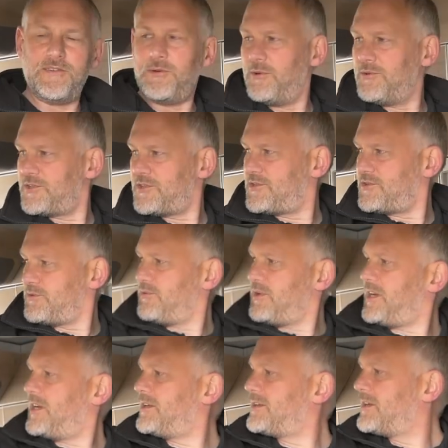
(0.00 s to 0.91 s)
you wanted to
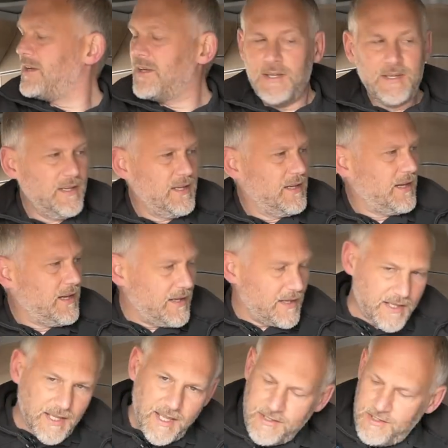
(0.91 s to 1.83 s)
read,
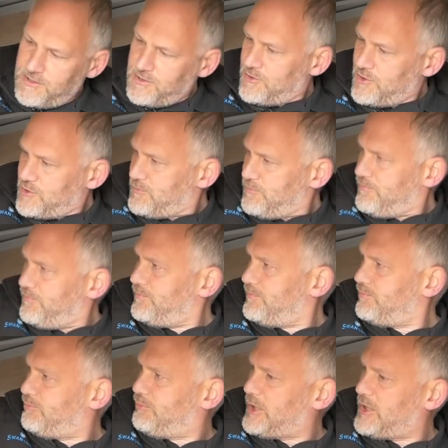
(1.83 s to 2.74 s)
and again you can
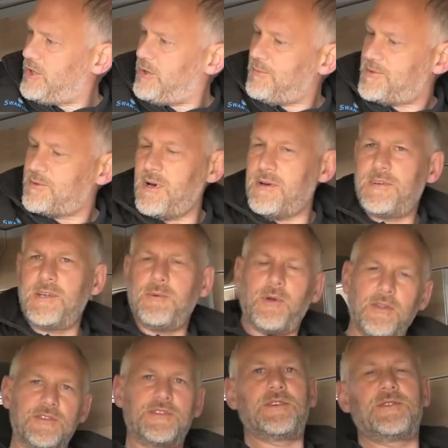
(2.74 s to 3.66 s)
just pull it up to wherever you
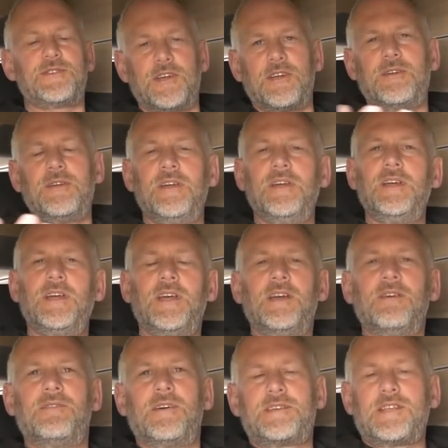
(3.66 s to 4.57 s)
want to, so
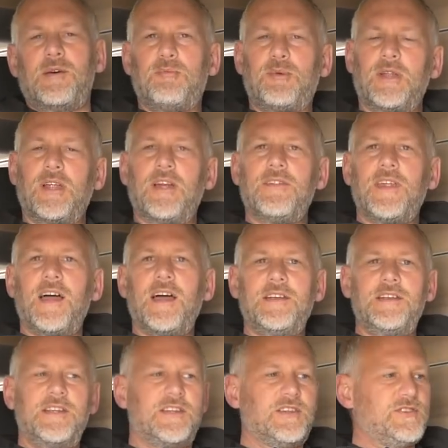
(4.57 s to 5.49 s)
for example like
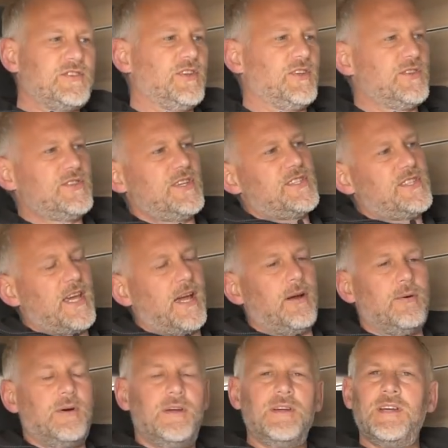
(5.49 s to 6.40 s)
that, and you can still sit
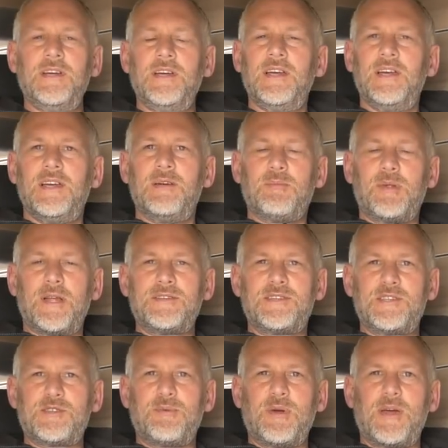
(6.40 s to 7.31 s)
out,
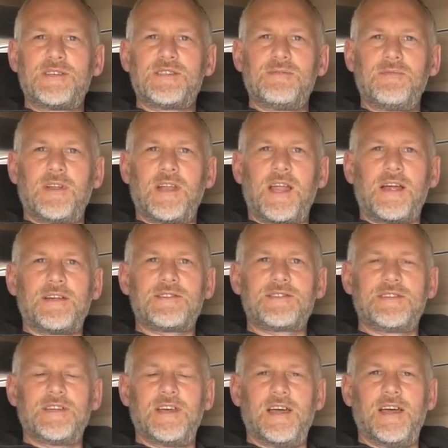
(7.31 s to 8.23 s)
plenty of space, and
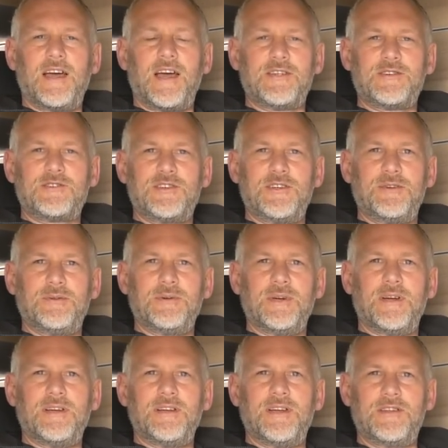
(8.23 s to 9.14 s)
relax as
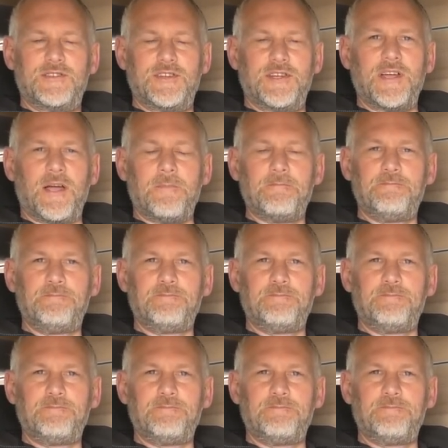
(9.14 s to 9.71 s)
you go.